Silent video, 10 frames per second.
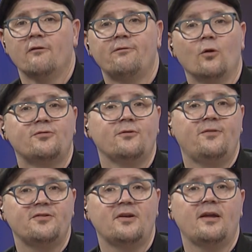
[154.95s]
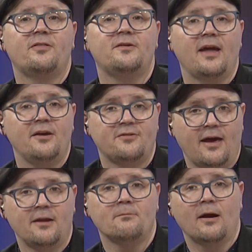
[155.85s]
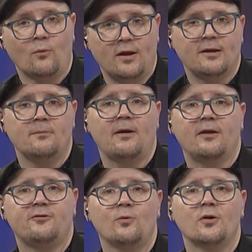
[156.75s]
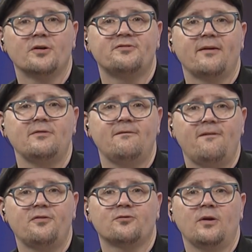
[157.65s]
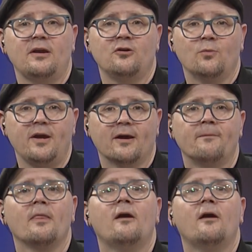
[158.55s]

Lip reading: Folks who visited the Days Inn by Wyndham at 275th Street in Eureka